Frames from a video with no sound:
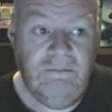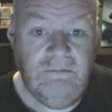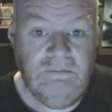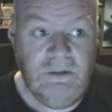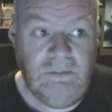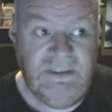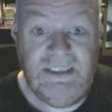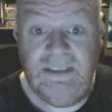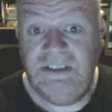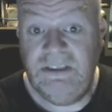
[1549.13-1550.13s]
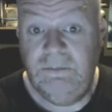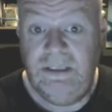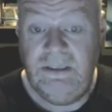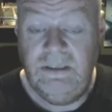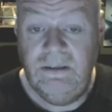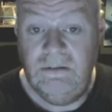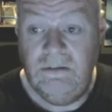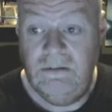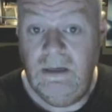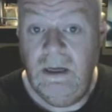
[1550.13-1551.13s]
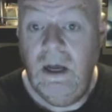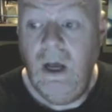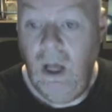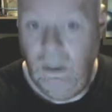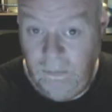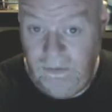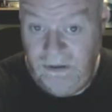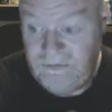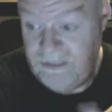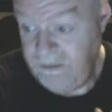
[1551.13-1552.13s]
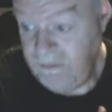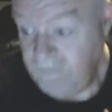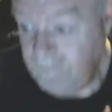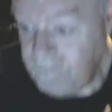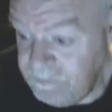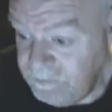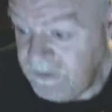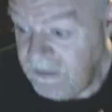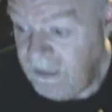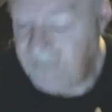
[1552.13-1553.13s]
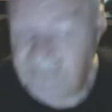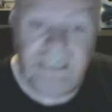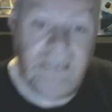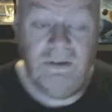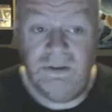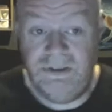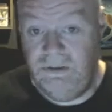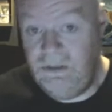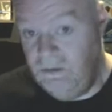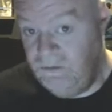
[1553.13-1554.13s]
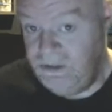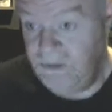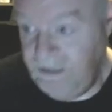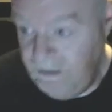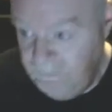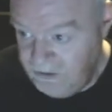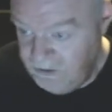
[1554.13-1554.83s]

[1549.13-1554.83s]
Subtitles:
to be sending it to me on my birthday. And he's getting also the covers sorted out, and he's also